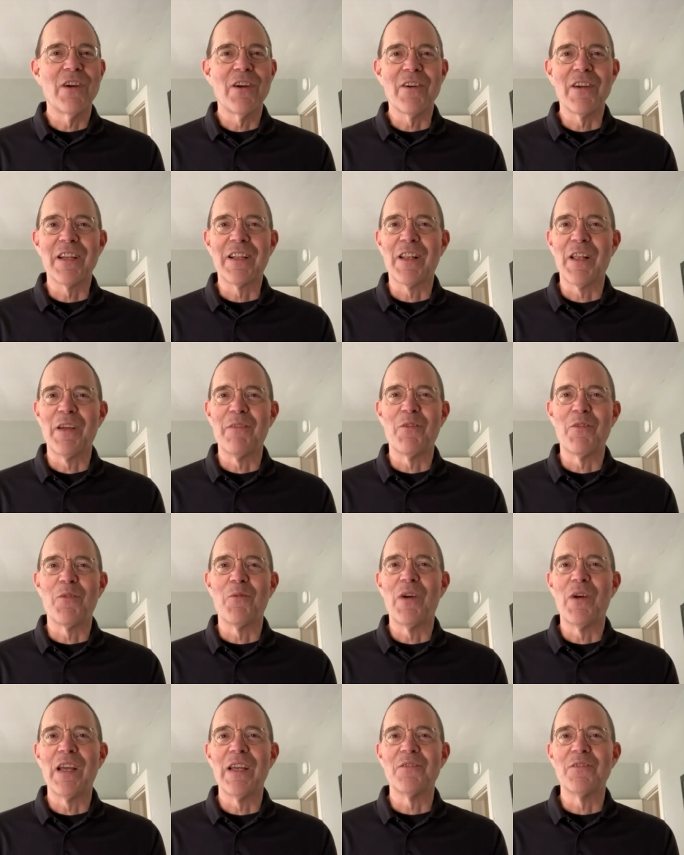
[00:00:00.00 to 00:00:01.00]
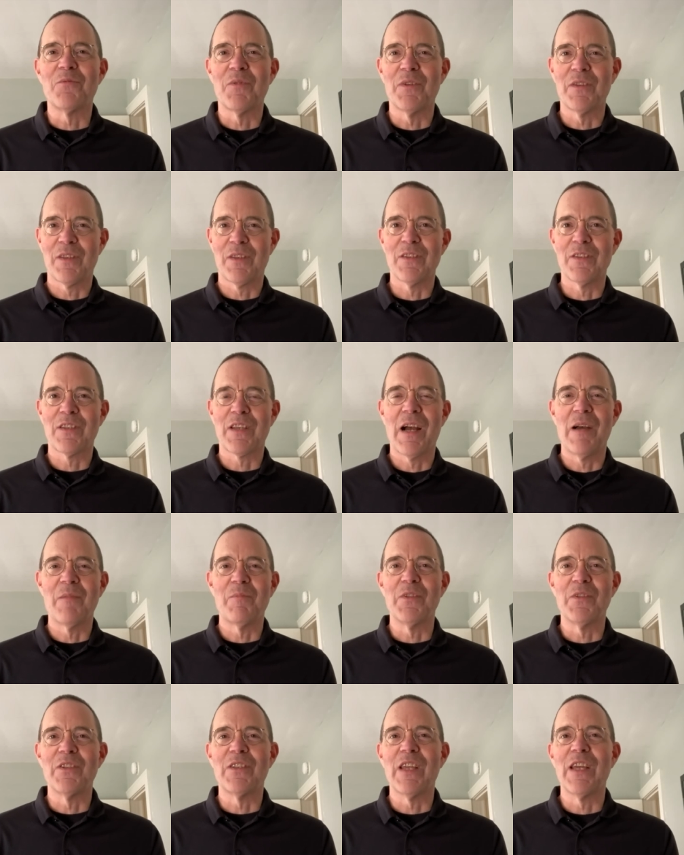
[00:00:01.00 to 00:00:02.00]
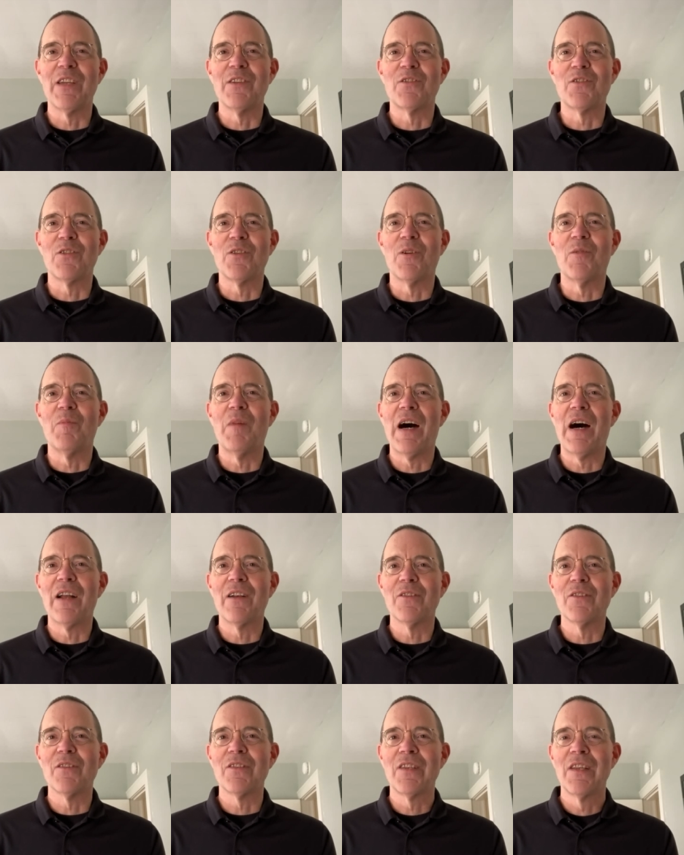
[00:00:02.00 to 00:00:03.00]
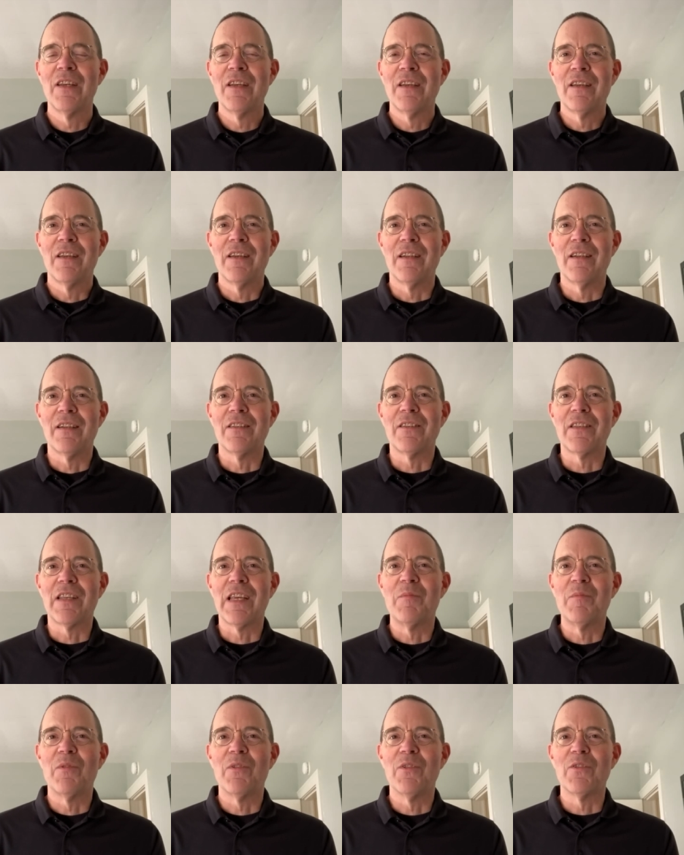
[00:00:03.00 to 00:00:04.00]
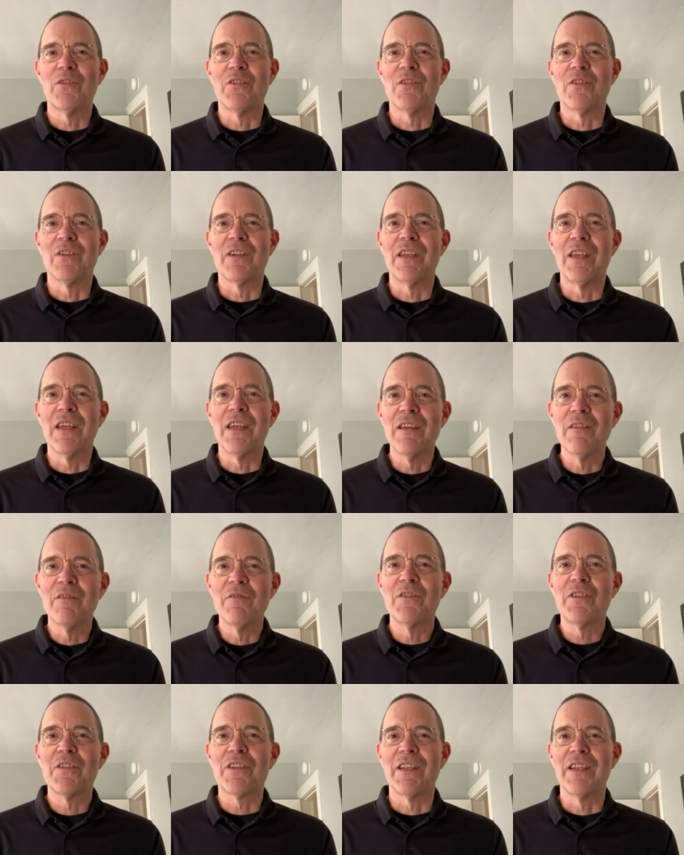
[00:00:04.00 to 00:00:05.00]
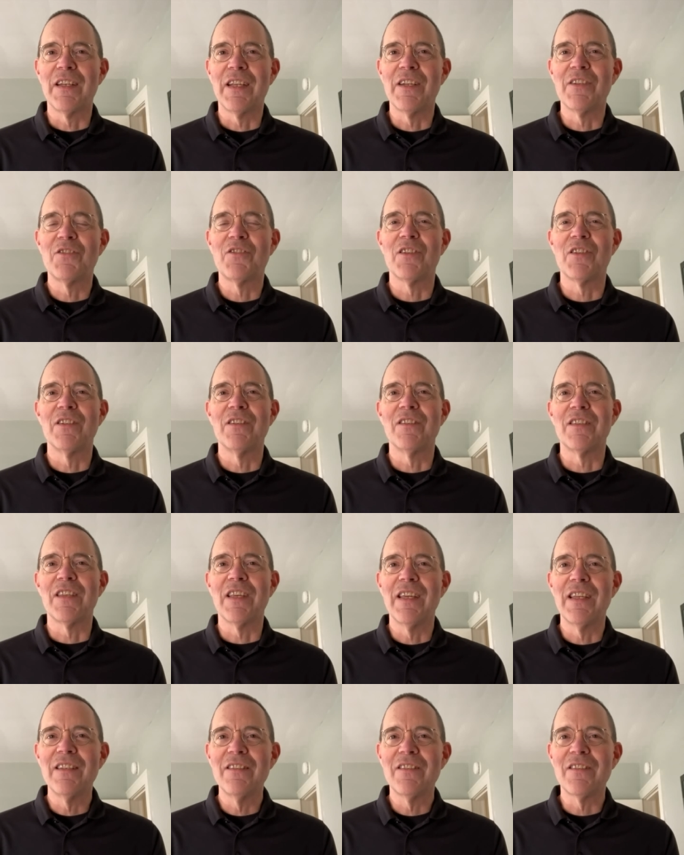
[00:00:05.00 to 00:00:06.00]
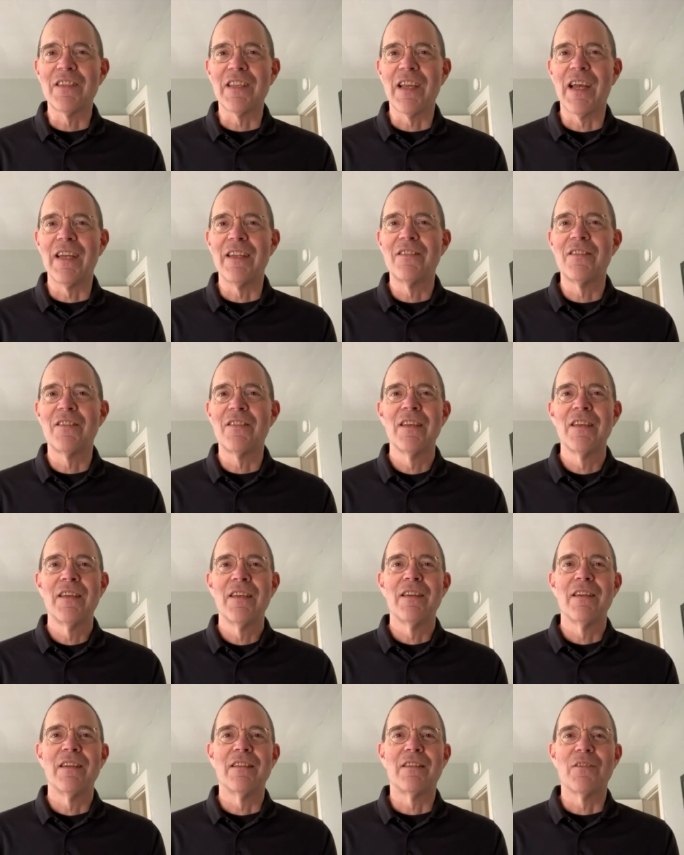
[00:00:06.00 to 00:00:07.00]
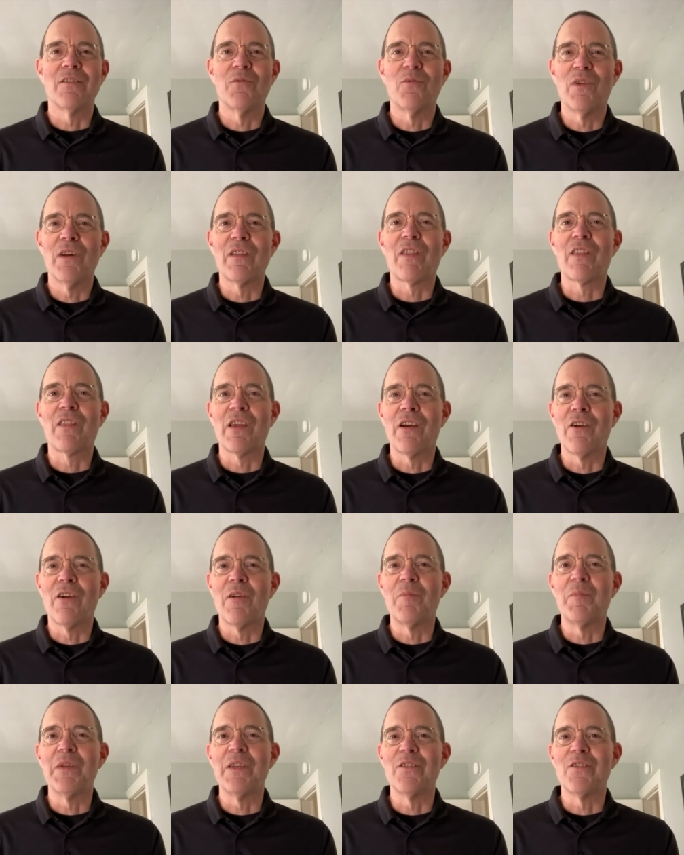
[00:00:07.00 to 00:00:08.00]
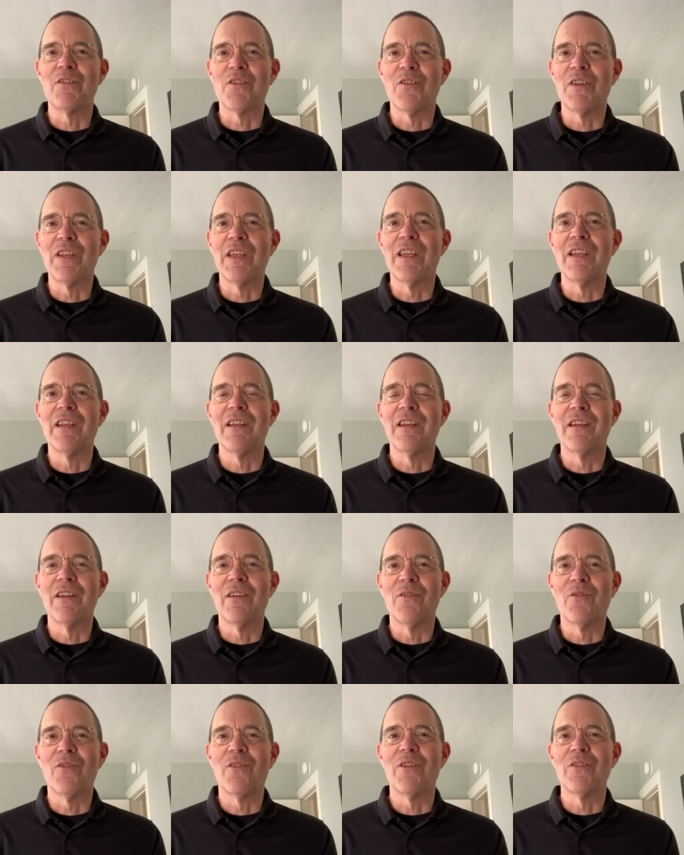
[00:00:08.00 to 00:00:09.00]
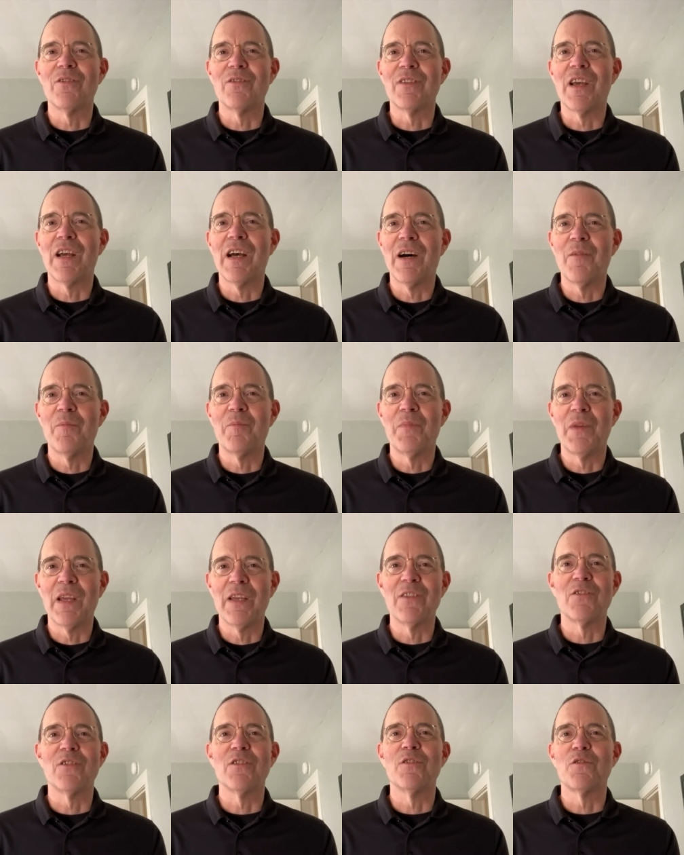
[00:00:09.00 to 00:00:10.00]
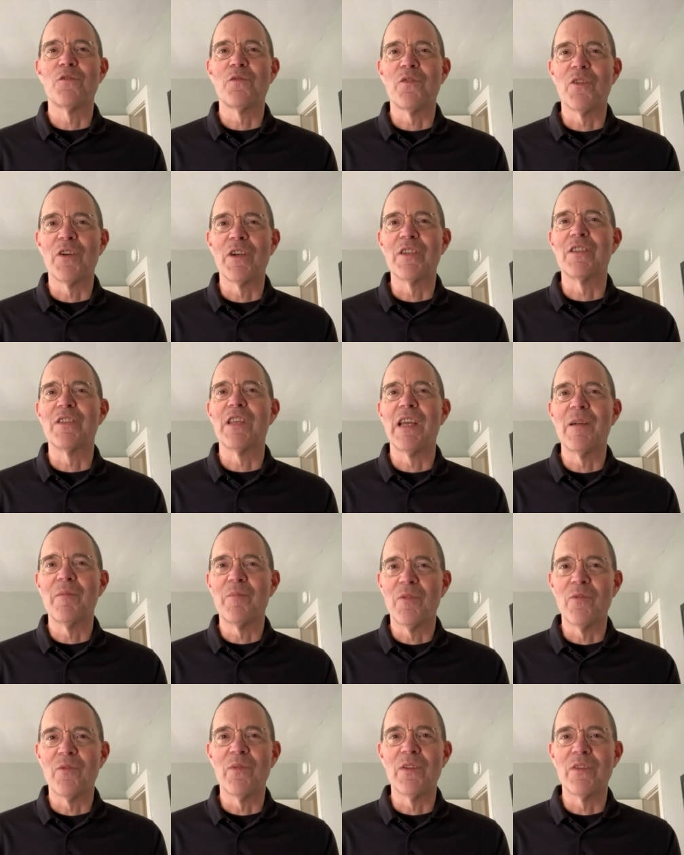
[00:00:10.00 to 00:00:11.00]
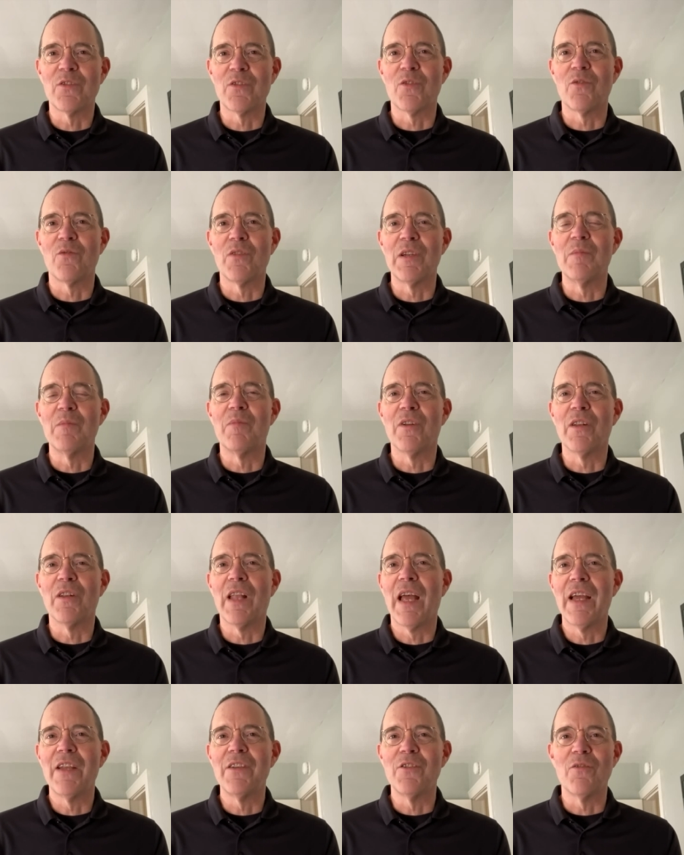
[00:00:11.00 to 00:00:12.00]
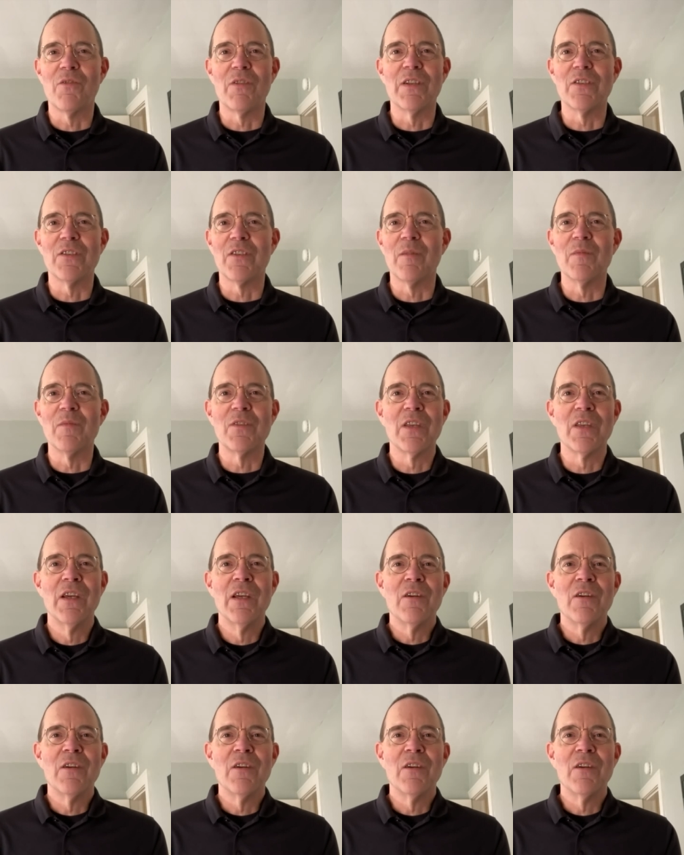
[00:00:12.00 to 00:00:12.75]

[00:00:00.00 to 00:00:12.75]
very clever ways with his computational models and is able to give clinicians insights into what therapies are needed in order to help patients, for example, with cerebral aneurysms,